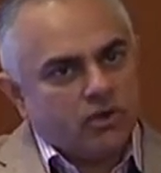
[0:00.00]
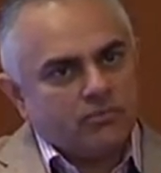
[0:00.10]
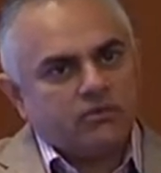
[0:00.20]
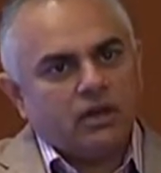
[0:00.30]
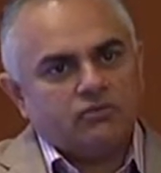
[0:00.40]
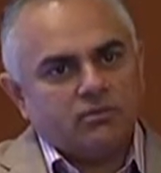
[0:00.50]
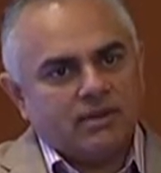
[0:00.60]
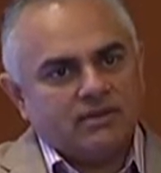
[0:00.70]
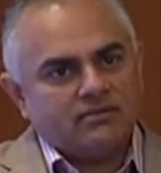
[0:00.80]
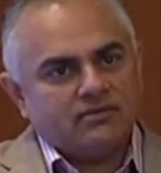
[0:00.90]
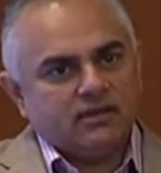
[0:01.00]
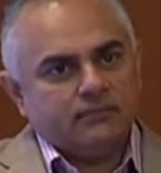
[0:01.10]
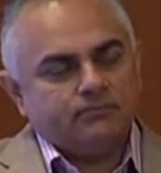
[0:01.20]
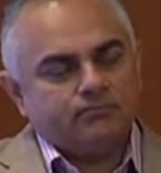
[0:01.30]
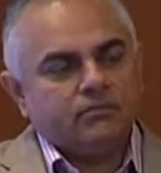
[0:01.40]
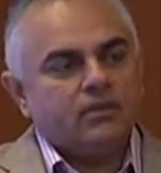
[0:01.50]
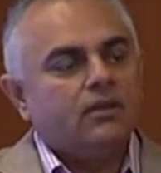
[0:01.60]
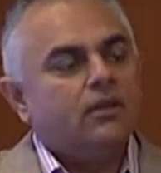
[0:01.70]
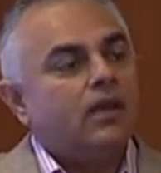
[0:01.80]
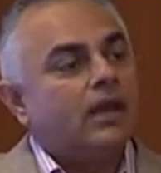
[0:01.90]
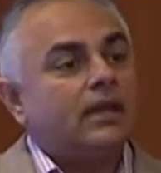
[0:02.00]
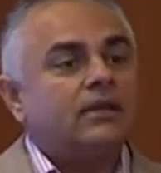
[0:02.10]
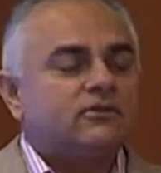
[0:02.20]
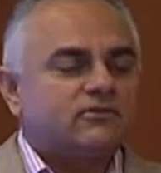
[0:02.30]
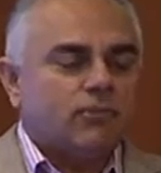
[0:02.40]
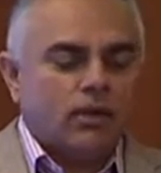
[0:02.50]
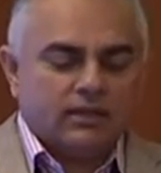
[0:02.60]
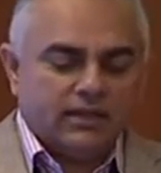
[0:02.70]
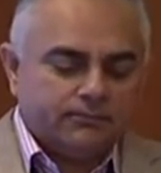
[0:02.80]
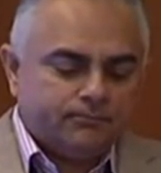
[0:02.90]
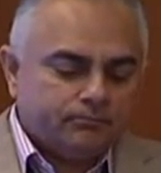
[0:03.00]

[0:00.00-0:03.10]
drops down tremendously. Another small thing.